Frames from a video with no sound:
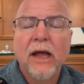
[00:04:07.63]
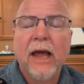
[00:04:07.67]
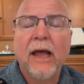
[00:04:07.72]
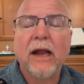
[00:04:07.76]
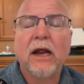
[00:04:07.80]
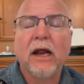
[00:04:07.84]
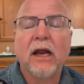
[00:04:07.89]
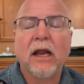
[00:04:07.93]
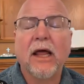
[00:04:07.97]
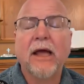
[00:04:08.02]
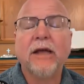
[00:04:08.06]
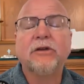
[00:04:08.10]

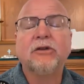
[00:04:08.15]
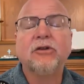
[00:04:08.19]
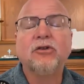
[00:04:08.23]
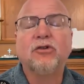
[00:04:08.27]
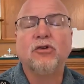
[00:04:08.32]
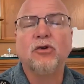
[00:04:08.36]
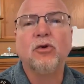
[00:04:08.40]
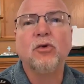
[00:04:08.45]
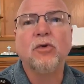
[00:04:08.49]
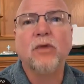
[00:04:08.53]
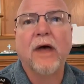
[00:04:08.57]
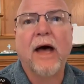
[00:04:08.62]
And I like to
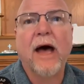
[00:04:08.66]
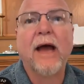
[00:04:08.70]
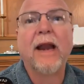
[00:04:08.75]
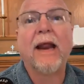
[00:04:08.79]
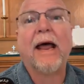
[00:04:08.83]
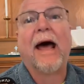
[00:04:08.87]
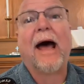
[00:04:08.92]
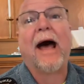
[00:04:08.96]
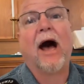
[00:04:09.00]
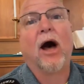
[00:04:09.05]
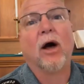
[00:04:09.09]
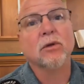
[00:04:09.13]
do
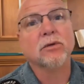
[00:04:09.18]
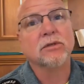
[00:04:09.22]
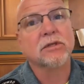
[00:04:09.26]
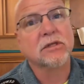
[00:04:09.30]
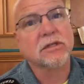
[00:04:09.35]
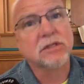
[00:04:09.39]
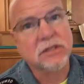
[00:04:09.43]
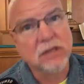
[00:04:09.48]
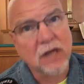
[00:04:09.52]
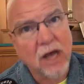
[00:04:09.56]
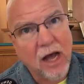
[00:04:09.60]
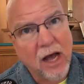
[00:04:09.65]
that
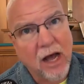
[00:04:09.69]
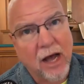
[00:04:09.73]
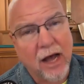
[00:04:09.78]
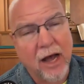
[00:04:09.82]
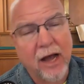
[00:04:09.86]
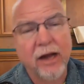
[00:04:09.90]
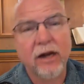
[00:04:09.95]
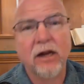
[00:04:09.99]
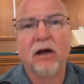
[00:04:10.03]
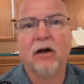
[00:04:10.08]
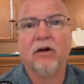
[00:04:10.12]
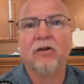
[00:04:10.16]

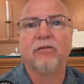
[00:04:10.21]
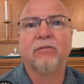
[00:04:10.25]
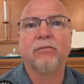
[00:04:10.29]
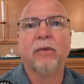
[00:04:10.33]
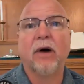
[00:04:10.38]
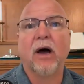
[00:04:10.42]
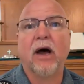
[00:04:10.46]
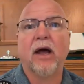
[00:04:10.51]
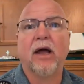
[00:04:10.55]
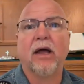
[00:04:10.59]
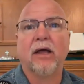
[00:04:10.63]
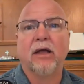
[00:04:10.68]
outside of
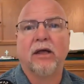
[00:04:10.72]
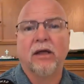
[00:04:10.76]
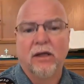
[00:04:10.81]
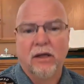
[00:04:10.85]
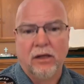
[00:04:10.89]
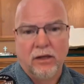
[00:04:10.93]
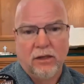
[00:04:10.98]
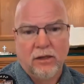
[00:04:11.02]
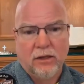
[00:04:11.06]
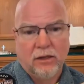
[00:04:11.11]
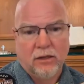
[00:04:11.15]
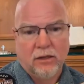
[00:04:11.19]
my